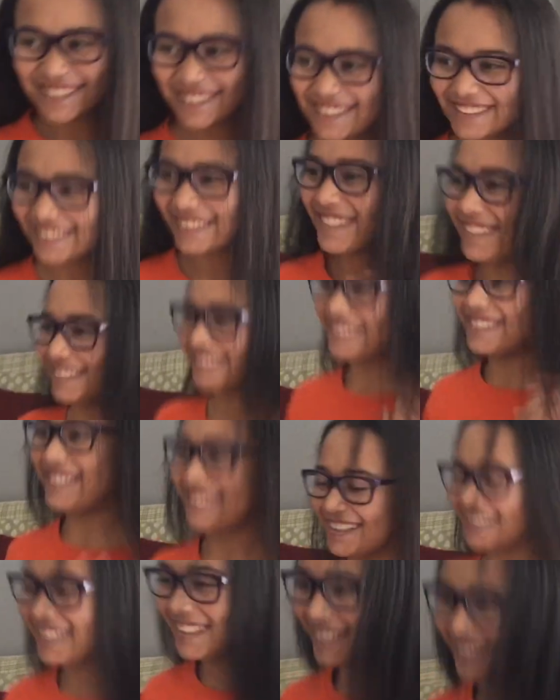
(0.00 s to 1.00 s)
We're gonna put
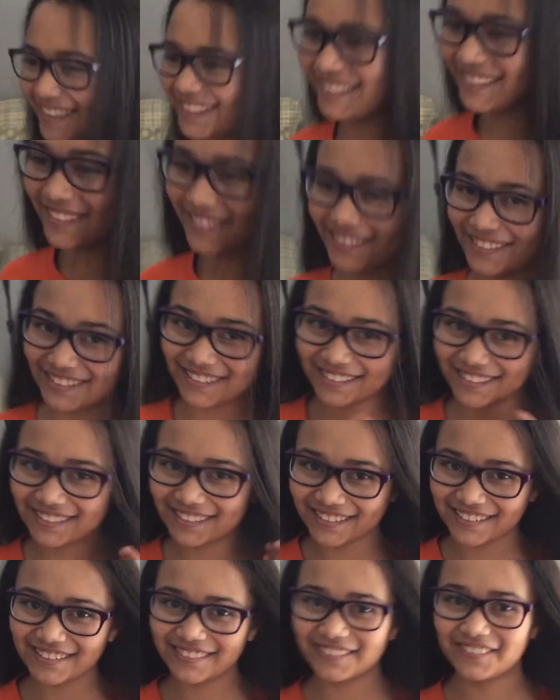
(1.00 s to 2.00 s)
some oil in it
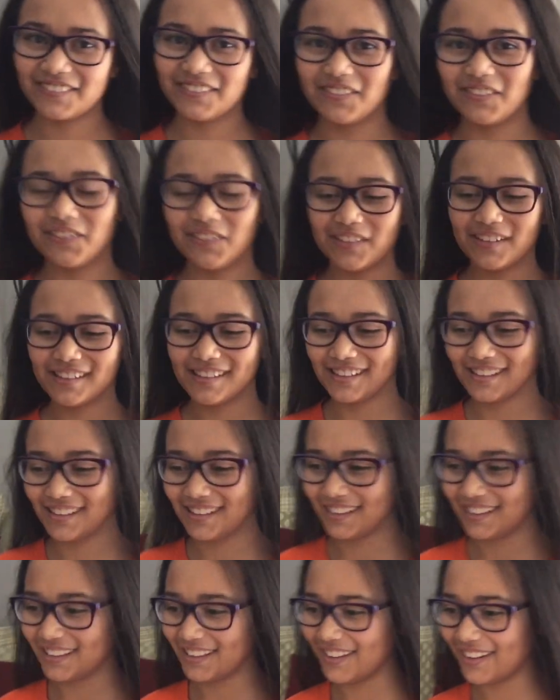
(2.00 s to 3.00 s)
after, but
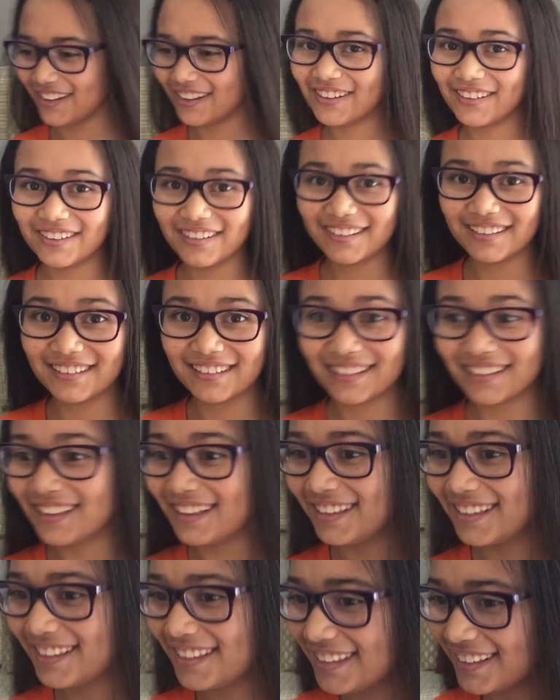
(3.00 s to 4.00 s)
this is the finished product. Turn
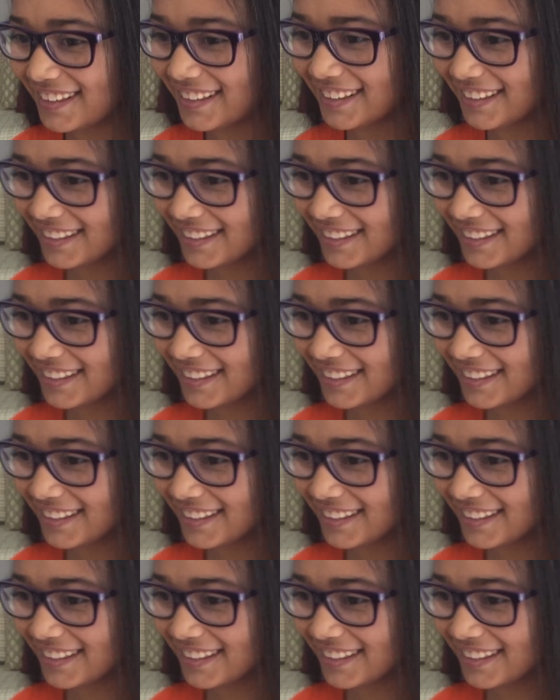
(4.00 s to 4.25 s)
around.